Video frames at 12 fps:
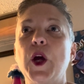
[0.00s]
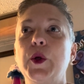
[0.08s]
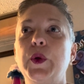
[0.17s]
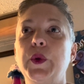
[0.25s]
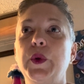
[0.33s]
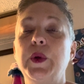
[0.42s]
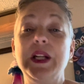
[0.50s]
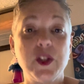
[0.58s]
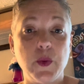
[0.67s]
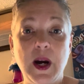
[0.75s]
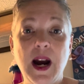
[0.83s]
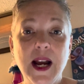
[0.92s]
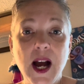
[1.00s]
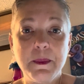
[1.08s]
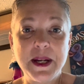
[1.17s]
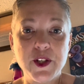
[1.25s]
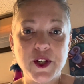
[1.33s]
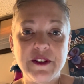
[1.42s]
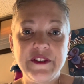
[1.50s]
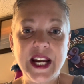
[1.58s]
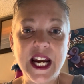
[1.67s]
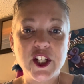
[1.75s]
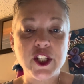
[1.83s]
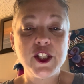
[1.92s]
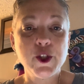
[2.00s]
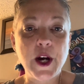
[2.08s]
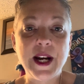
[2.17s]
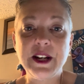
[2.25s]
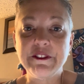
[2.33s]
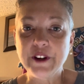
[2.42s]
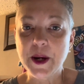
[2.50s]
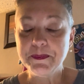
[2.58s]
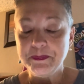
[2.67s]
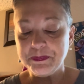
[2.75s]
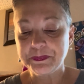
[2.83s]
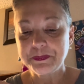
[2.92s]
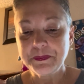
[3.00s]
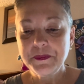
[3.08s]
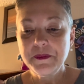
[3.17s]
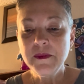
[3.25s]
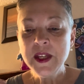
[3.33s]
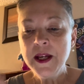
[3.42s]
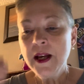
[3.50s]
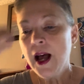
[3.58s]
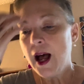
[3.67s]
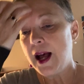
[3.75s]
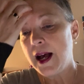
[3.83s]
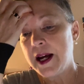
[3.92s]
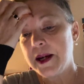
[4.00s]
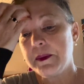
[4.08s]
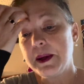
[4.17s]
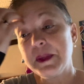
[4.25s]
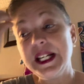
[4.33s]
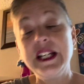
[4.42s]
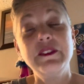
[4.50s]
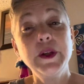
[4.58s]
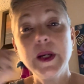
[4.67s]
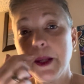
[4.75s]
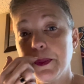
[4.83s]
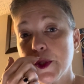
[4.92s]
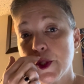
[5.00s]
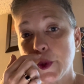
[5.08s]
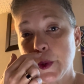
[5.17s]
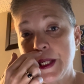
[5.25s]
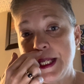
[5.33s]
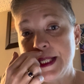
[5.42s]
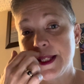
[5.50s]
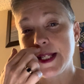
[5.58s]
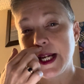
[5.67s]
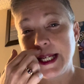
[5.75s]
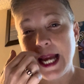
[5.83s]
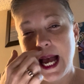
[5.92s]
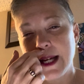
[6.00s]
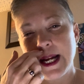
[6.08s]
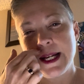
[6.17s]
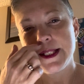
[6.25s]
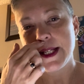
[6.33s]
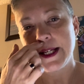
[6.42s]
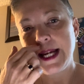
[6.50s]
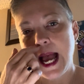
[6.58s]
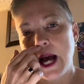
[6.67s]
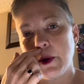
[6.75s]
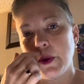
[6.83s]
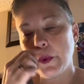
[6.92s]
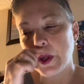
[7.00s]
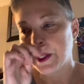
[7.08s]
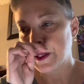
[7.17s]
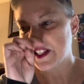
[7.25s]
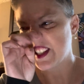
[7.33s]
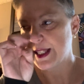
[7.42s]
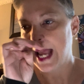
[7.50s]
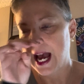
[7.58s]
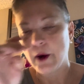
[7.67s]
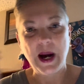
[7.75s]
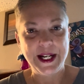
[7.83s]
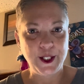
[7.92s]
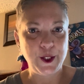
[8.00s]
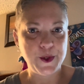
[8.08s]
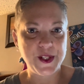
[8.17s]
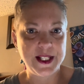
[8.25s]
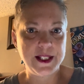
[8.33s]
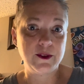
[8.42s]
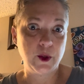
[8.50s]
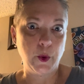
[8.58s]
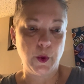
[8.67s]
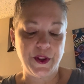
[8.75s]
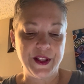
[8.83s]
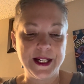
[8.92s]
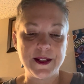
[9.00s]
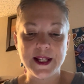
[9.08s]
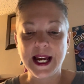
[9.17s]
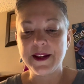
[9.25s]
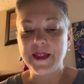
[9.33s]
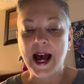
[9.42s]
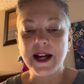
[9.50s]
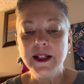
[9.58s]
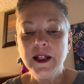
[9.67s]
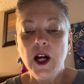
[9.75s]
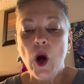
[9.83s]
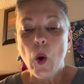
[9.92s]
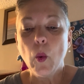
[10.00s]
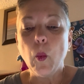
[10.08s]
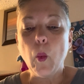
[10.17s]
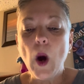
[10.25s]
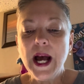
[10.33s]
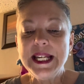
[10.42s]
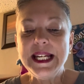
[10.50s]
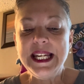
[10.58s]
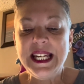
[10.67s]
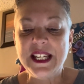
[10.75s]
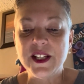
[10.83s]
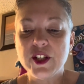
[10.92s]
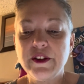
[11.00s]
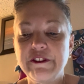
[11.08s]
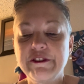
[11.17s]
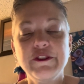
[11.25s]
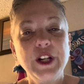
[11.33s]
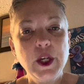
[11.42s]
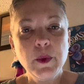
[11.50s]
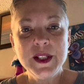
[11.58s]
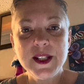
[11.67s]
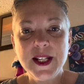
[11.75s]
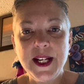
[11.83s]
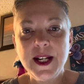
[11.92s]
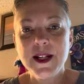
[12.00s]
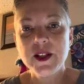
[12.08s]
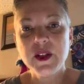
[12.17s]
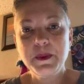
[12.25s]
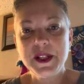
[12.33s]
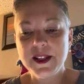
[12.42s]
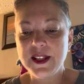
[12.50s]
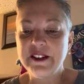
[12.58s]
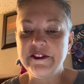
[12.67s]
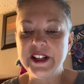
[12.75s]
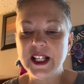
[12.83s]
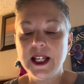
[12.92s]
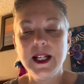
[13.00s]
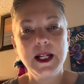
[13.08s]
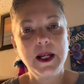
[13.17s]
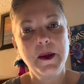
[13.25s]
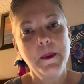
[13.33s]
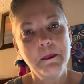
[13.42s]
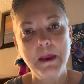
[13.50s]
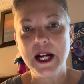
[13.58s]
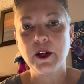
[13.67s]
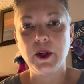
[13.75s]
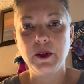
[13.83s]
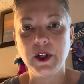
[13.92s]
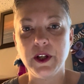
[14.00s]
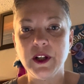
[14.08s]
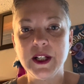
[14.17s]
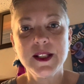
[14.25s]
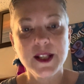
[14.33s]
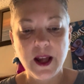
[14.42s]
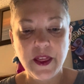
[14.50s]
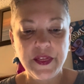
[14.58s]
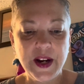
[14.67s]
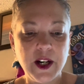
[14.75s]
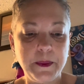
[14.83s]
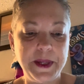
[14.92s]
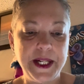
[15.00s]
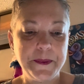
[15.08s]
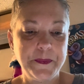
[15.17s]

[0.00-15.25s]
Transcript: who is where I got my certification and training from. I'm going to give you a couple stories, tell you how it works, how I use it, cool things like that. What is frequency specific microcurrent therapy?